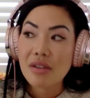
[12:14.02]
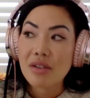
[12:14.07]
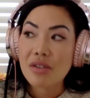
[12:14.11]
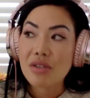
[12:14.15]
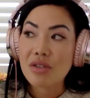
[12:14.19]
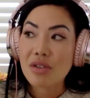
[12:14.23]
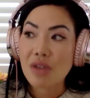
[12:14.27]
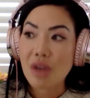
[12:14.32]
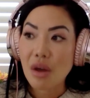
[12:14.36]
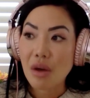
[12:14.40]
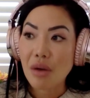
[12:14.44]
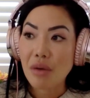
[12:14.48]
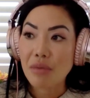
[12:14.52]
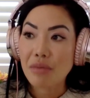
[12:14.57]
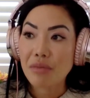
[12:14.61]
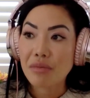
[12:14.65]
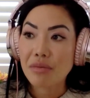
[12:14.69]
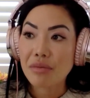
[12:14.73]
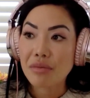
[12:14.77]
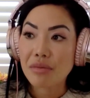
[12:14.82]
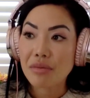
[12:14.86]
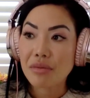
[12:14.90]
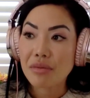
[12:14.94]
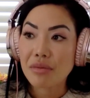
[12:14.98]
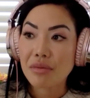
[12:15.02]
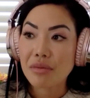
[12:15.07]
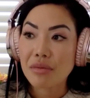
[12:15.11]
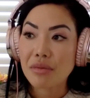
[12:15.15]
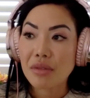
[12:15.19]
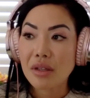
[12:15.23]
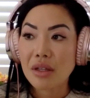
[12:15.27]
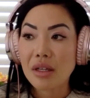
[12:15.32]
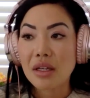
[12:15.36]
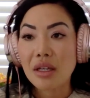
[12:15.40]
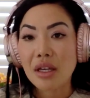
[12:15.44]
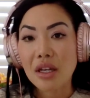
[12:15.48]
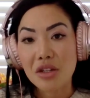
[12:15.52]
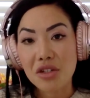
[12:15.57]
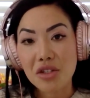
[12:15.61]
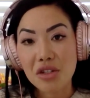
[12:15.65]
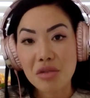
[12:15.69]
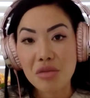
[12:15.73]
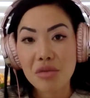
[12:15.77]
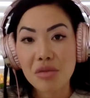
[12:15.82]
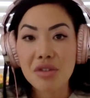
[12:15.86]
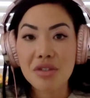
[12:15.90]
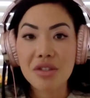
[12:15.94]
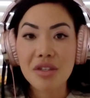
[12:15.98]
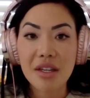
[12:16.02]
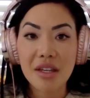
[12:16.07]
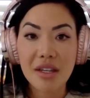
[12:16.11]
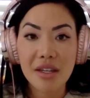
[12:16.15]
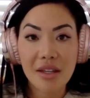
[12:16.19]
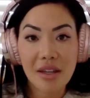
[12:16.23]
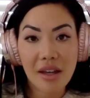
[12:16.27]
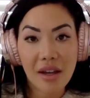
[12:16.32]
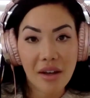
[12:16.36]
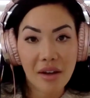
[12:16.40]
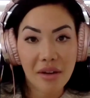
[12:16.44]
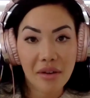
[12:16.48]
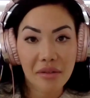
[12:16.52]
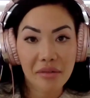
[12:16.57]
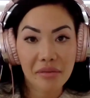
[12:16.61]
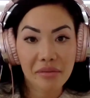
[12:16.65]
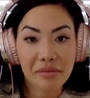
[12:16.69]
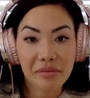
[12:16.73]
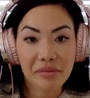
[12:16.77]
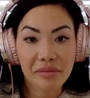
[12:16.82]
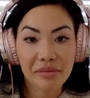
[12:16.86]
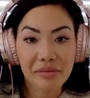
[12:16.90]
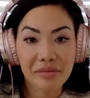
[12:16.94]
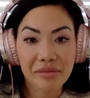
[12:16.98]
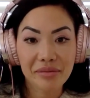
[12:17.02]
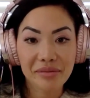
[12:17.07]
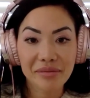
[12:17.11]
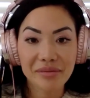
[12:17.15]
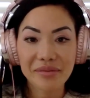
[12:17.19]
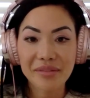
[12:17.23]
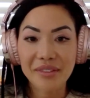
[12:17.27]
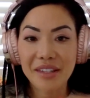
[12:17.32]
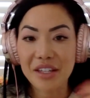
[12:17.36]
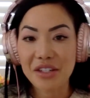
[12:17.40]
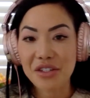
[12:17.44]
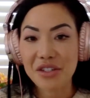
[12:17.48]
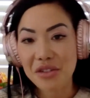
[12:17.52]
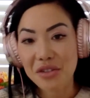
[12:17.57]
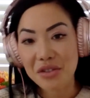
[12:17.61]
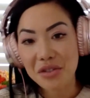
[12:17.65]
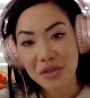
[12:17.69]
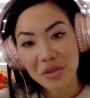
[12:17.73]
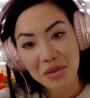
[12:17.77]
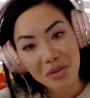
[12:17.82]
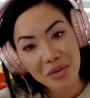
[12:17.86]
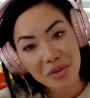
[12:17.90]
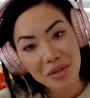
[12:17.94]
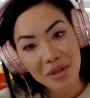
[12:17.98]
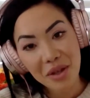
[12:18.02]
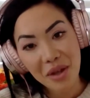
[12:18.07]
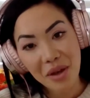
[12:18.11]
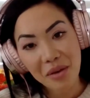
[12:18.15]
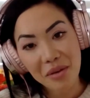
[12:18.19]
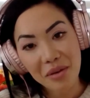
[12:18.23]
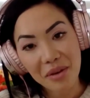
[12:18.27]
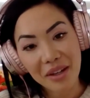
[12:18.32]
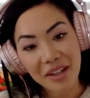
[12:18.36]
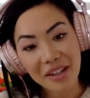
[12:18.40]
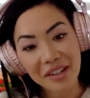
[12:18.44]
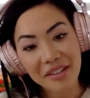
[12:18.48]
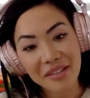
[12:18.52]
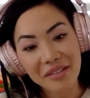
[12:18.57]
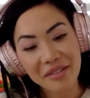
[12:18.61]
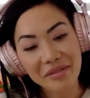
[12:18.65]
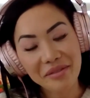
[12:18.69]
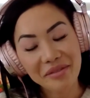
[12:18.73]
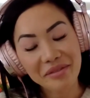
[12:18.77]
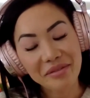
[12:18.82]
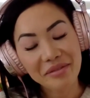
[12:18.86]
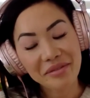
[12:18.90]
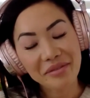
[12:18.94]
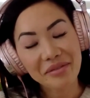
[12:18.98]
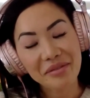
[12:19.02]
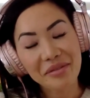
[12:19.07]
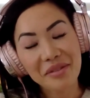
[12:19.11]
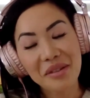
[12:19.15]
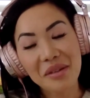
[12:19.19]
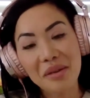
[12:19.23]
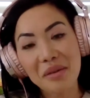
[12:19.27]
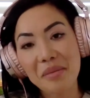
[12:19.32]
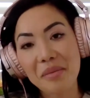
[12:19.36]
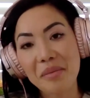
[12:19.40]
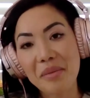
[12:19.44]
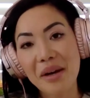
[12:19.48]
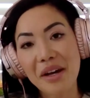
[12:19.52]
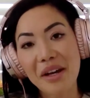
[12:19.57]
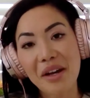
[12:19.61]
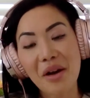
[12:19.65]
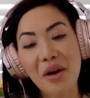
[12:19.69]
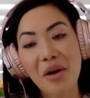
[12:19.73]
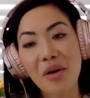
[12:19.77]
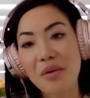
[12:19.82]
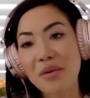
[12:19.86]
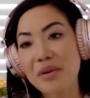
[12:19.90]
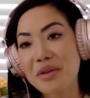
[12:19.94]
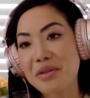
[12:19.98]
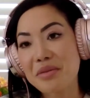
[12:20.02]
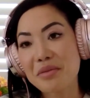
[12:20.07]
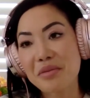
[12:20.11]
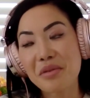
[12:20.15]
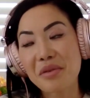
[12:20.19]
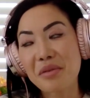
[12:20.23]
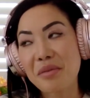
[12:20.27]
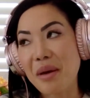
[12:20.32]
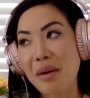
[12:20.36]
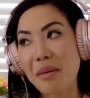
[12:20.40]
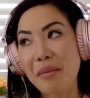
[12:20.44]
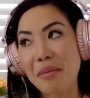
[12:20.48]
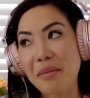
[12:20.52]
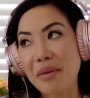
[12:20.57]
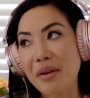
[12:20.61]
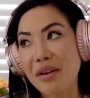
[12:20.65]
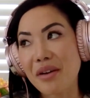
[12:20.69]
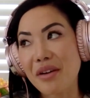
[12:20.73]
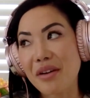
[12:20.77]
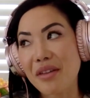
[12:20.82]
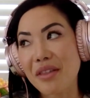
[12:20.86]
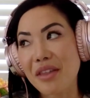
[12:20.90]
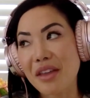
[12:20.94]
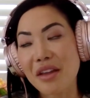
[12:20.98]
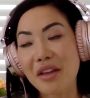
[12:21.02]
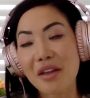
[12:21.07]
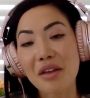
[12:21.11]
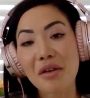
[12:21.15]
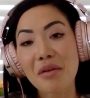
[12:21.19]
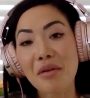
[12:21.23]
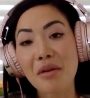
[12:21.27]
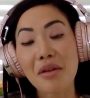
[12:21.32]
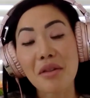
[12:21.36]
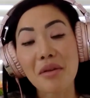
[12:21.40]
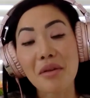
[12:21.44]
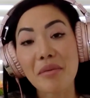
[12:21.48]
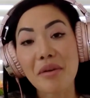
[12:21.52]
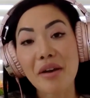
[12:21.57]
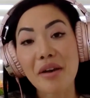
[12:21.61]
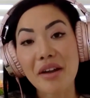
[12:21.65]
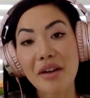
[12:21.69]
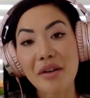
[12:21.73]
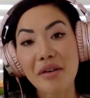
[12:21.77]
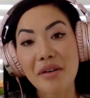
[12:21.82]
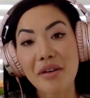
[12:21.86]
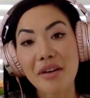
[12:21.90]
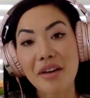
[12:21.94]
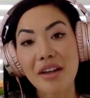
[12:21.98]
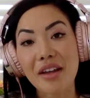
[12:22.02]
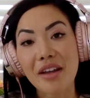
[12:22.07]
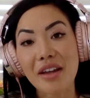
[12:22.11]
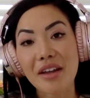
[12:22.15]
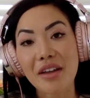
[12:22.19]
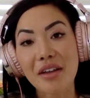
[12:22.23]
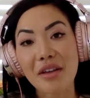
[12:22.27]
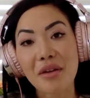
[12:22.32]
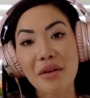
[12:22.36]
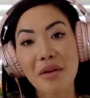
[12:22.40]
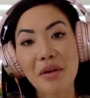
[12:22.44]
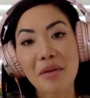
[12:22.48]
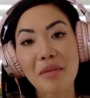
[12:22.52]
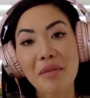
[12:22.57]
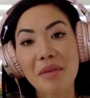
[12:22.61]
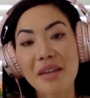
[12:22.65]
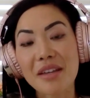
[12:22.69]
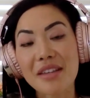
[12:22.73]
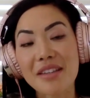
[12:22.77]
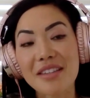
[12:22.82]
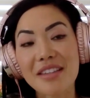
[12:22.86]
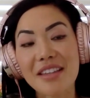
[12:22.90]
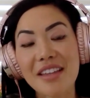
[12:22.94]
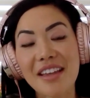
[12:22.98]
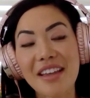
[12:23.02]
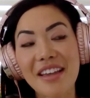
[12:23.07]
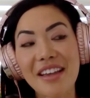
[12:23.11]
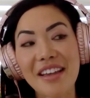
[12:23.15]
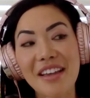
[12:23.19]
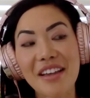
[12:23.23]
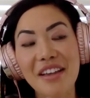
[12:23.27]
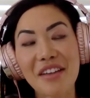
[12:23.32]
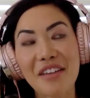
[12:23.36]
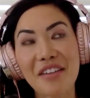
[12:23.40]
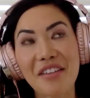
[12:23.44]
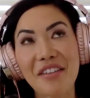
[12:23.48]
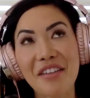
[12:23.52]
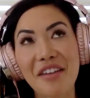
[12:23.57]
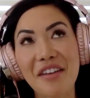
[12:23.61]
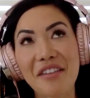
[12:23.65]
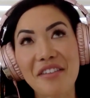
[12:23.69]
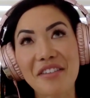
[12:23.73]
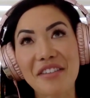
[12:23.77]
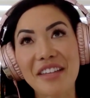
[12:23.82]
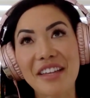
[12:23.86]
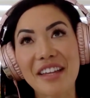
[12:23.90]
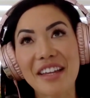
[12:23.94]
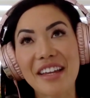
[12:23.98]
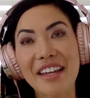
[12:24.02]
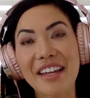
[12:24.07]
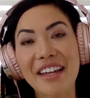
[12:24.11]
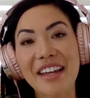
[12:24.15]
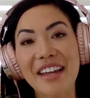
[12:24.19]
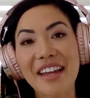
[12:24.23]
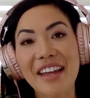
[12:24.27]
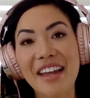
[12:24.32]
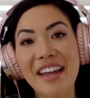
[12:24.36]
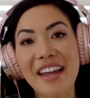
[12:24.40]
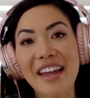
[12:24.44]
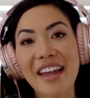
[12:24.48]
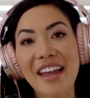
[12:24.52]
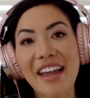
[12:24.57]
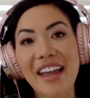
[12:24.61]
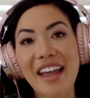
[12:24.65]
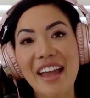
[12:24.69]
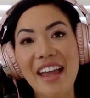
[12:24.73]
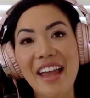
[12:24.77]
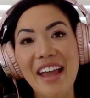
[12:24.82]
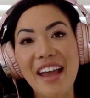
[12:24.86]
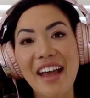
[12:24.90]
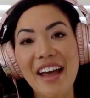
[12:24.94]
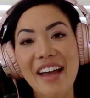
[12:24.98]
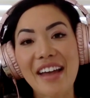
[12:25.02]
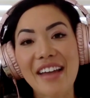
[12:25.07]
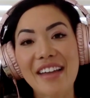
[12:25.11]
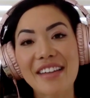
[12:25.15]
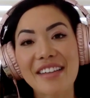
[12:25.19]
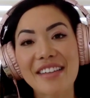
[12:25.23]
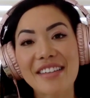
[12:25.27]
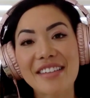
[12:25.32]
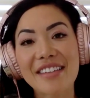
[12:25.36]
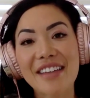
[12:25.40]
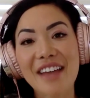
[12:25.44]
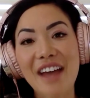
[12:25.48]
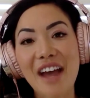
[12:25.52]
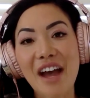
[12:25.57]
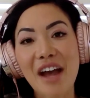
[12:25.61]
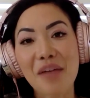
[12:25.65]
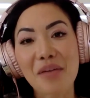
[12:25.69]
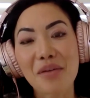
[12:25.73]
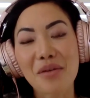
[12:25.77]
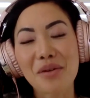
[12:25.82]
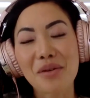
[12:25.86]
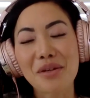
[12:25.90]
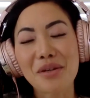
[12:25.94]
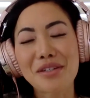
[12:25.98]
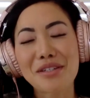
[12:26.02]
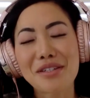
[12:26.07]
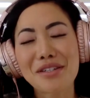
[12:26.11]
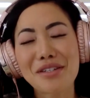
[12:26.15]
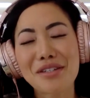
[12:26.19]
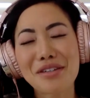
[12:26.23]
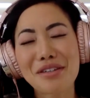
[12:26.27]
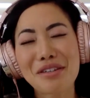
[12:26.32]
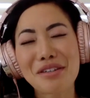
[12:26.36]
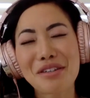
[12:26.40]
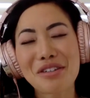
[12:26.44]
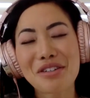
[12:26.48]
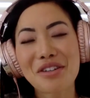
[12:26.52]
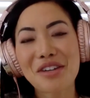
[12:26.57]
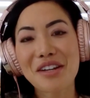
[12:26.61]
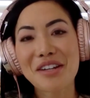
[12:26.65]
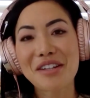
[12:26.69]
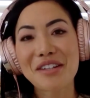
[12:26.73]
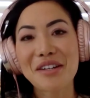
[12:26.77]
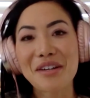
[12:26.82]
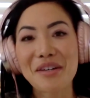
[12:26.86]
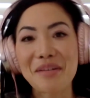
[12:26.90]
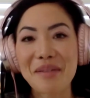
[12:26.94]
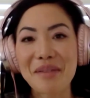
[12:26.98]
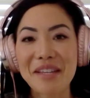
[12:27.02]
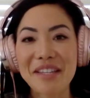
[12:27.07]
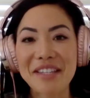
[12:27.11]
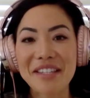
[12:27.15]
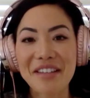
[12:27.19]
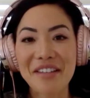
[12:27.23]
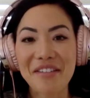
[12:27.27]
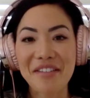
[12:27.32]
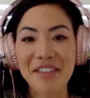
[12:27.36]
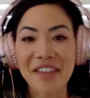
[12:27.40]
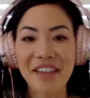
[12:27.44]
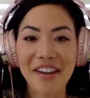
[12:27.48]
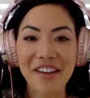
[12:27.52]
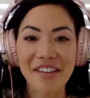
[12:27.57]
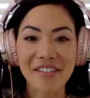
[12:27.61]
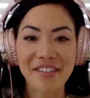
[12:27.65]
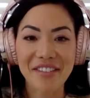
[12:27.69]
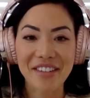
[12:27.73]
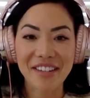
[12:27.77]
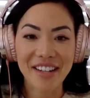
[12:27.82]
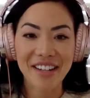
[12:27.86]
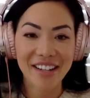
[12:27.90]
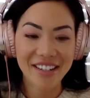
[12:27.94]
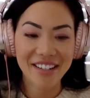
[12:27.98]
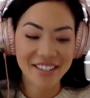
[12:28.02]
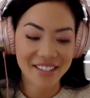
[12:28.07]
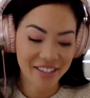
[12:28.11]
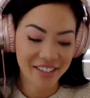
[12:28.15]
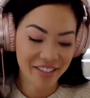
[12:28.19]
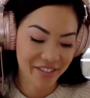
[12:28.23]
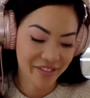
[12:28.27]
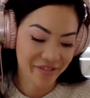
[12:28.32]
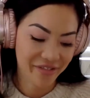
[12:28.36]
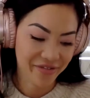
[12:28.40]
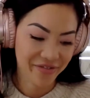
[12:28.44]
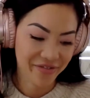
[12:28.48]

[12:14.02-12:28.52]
So get your routine down, get your tools going, but always remember that you are the priority. You're amazing. You're lovely. And I will continue to try to tell myself that every day too.